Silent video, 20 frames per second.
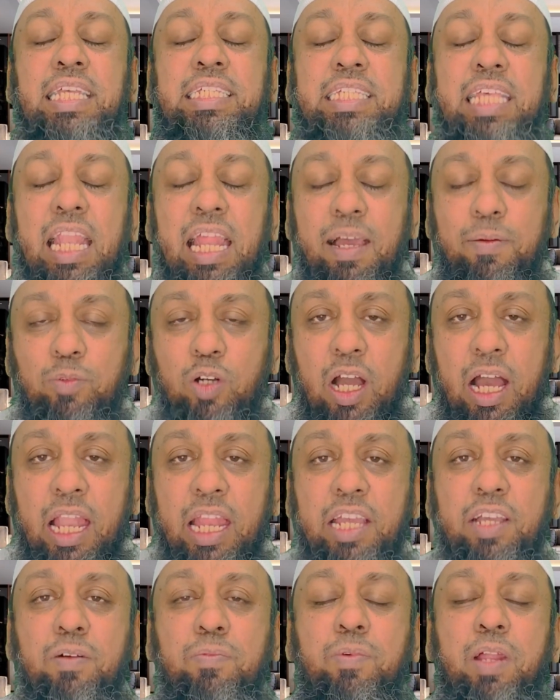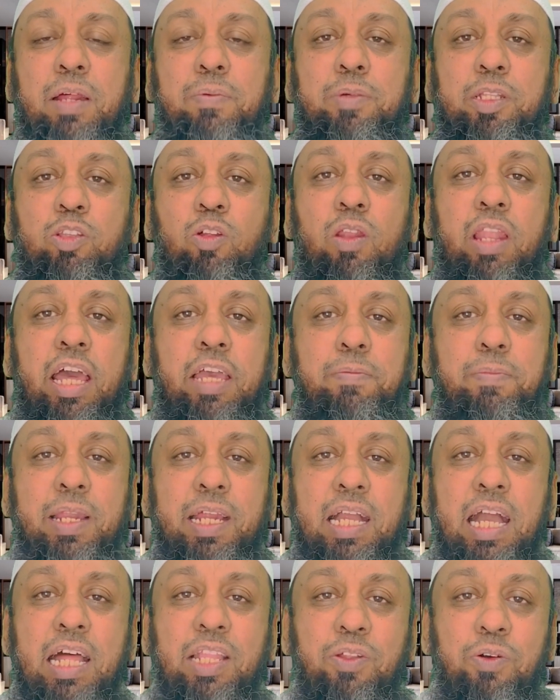Assalamu alaikum wa rahmatullahi
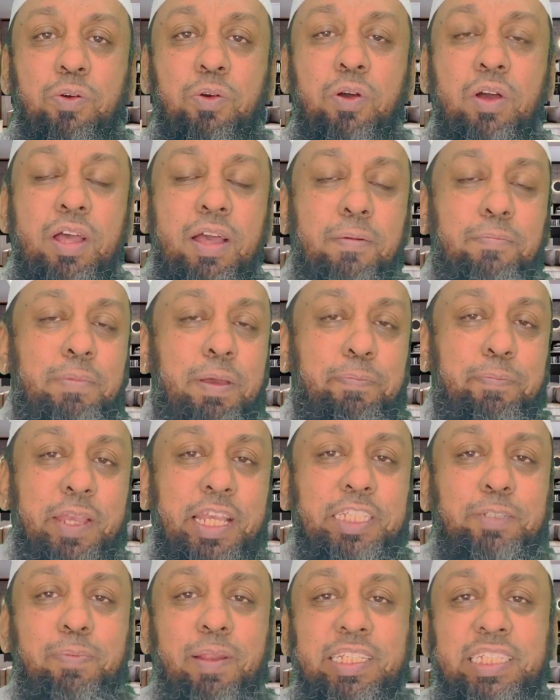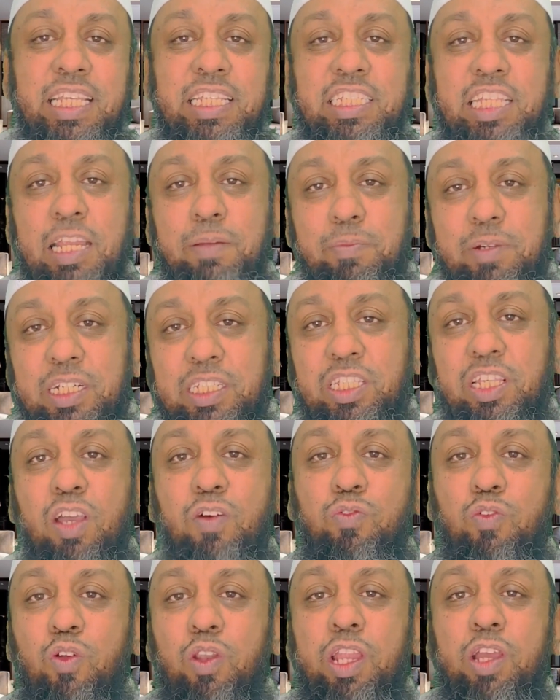wa barakatuhu. May peace, blessings and
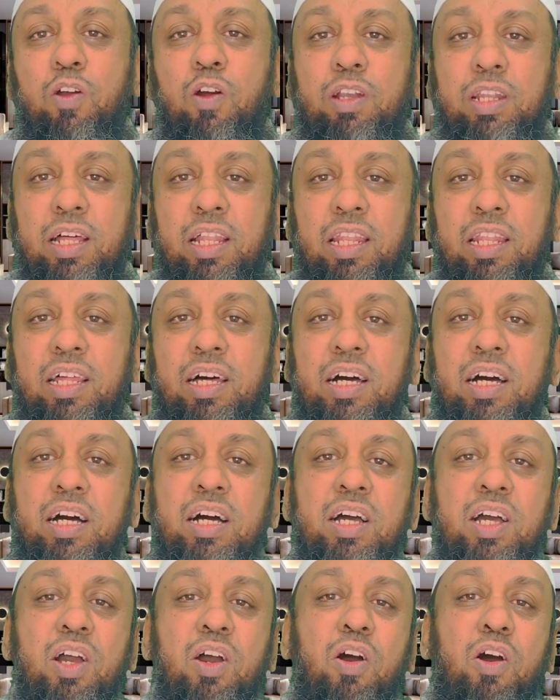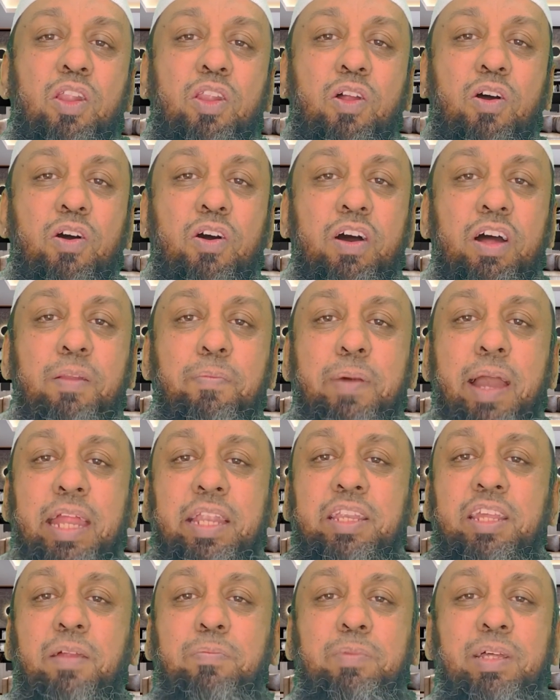mercy of only God Allah on all
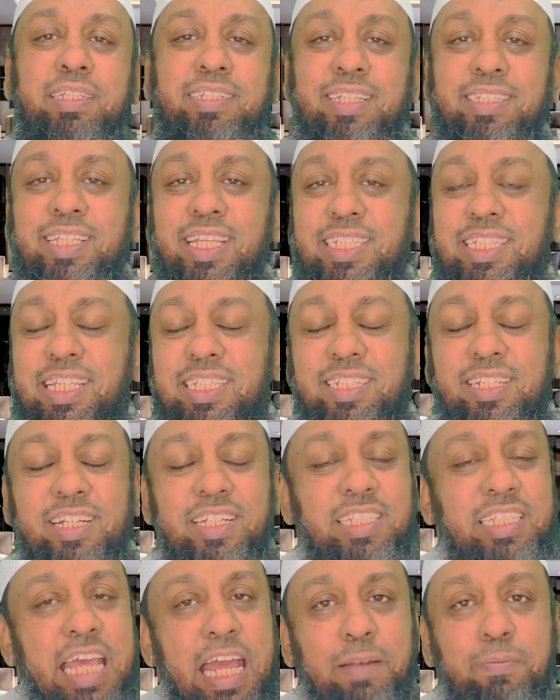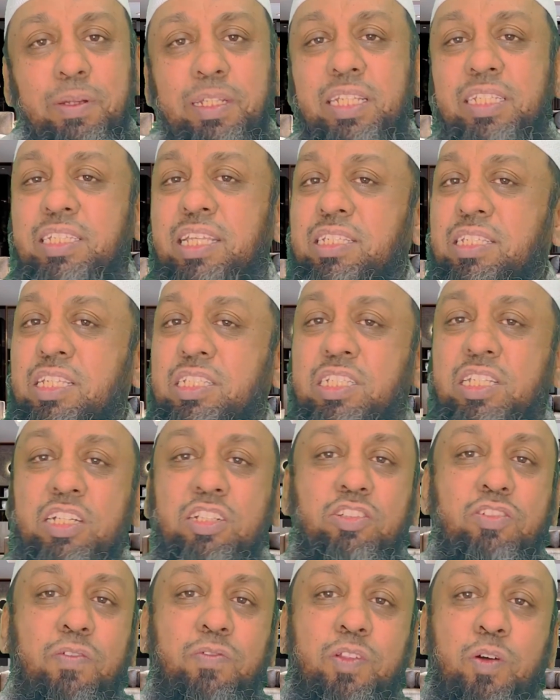my Indian brothers and sisters and brothers and
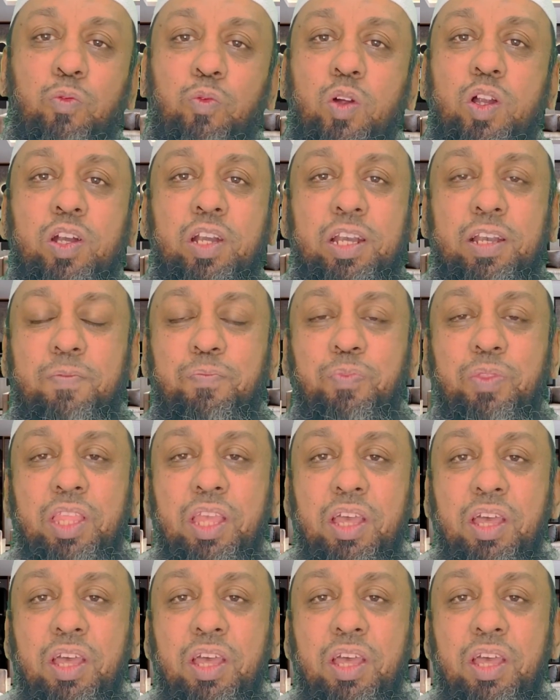sisters of the world.